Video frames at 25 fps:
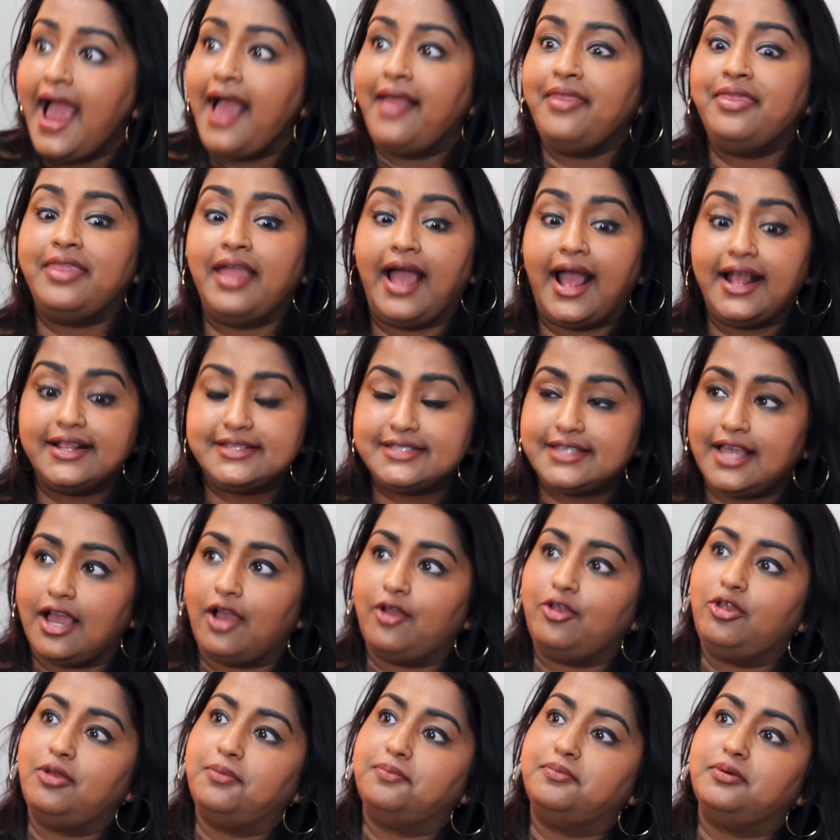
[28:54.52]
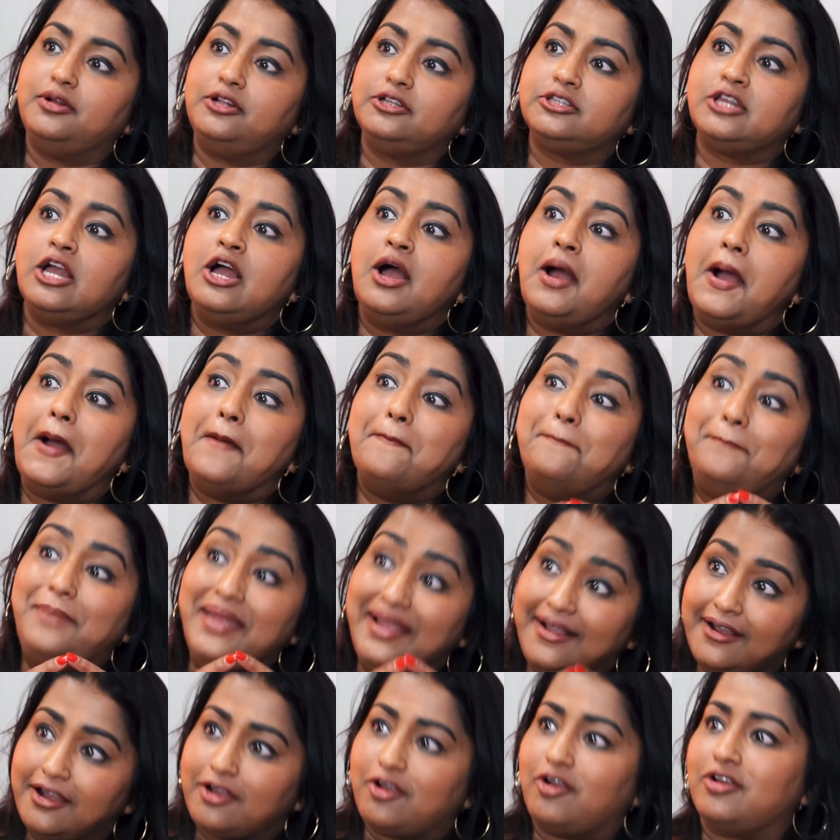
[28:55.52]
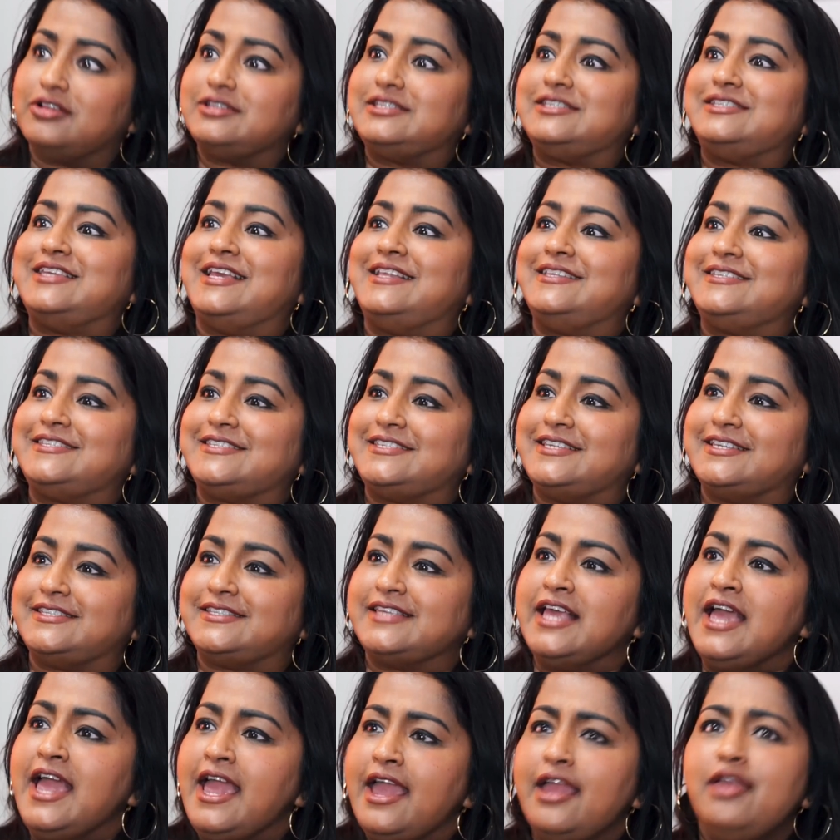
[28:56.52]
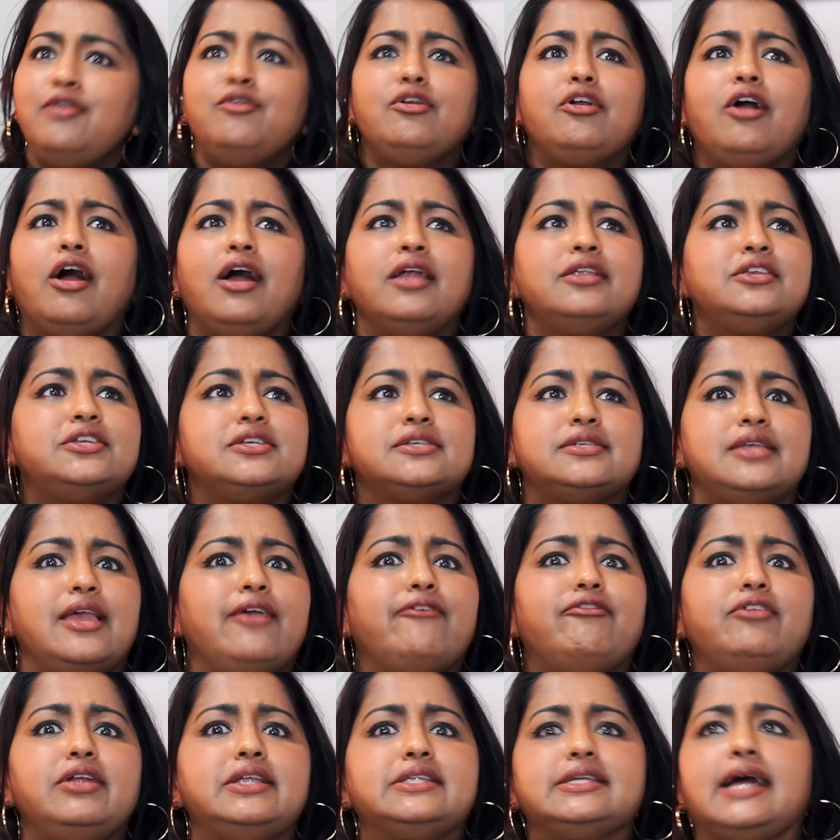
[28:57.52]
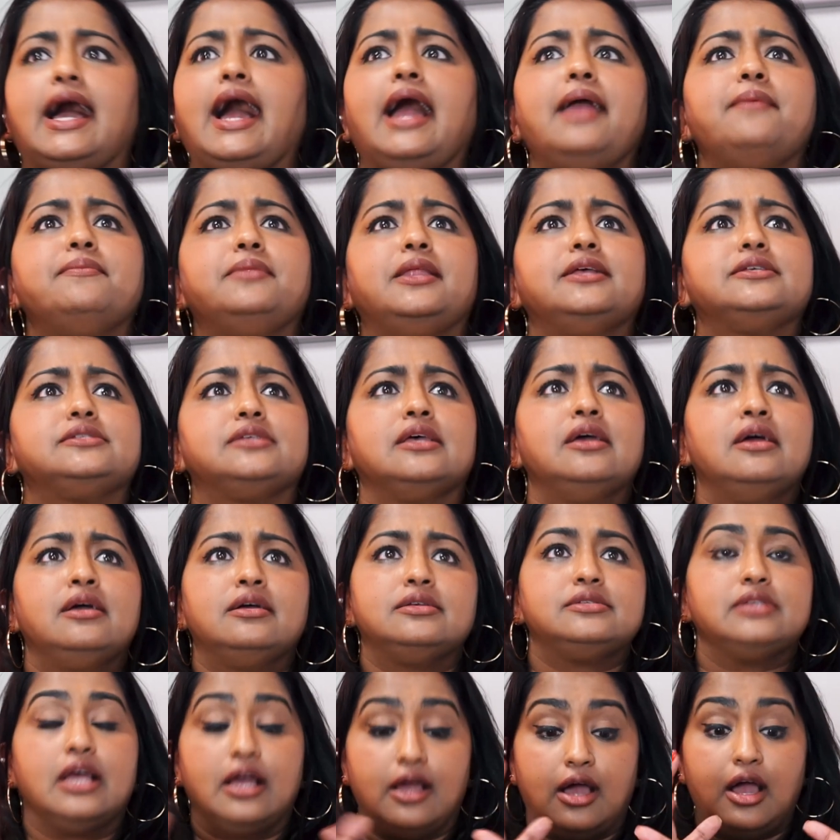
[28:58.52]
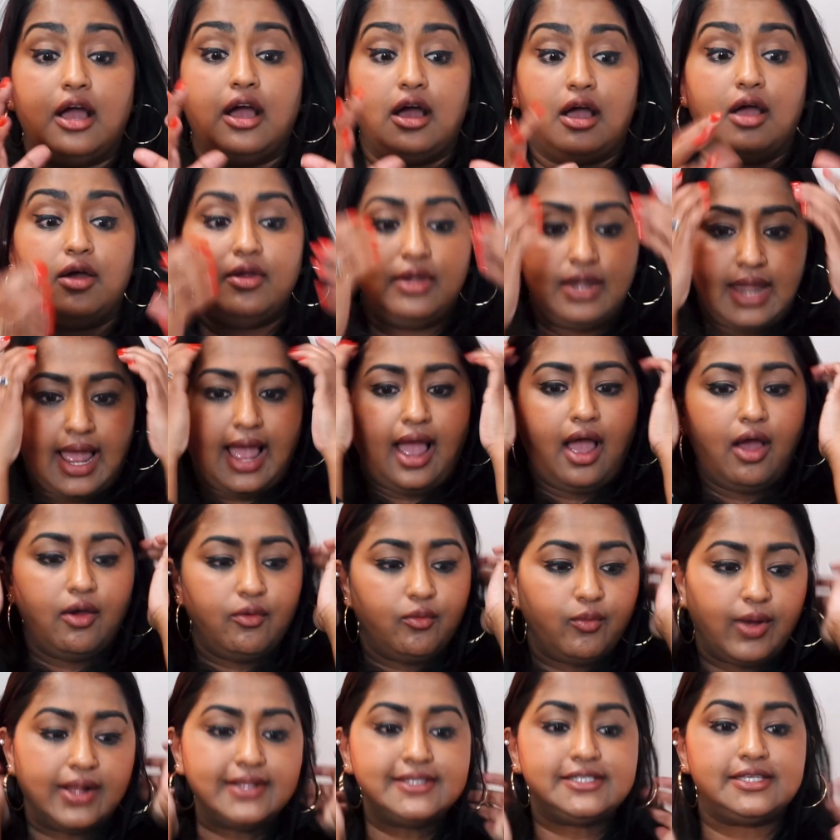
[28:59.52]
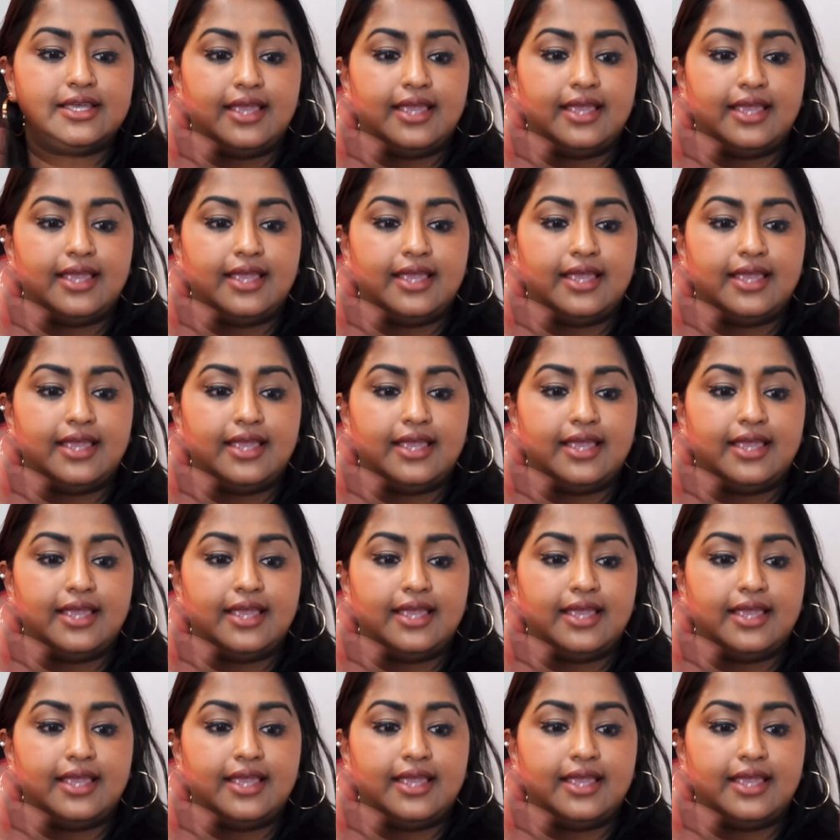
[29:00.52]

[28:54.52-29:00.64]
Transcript: And that's how you build a bigger consensus. You can't just every time there's, now once